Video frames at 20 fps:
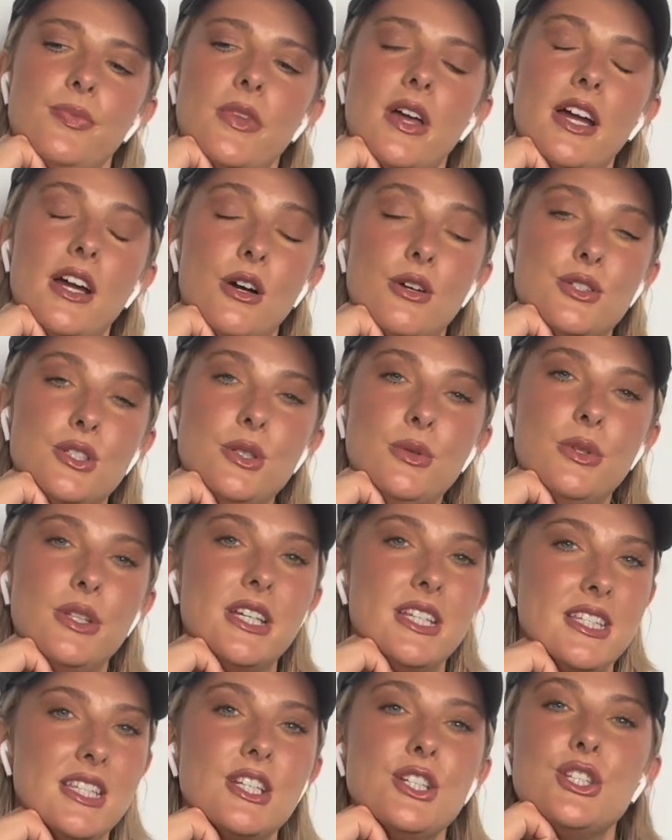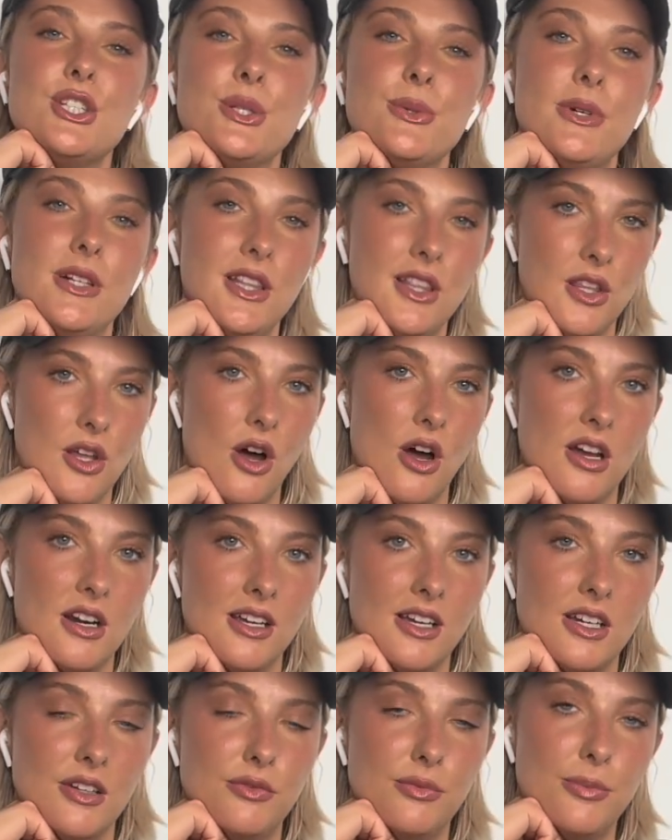I also listen to a lot
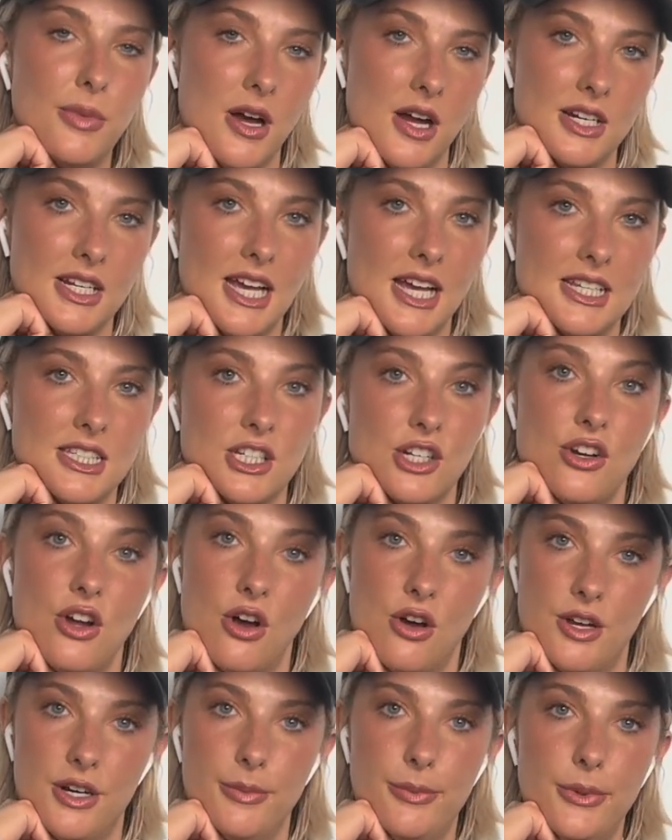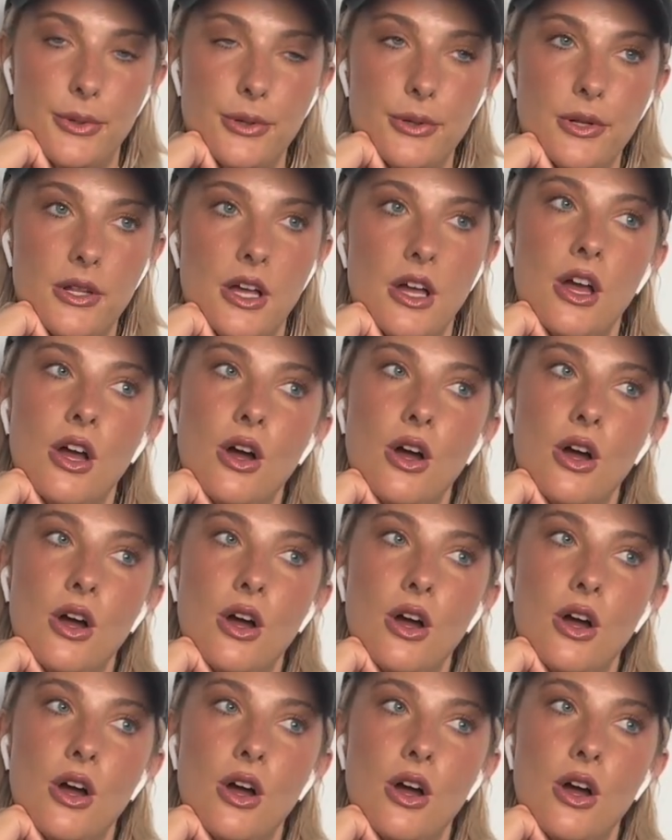of podcasts on Audible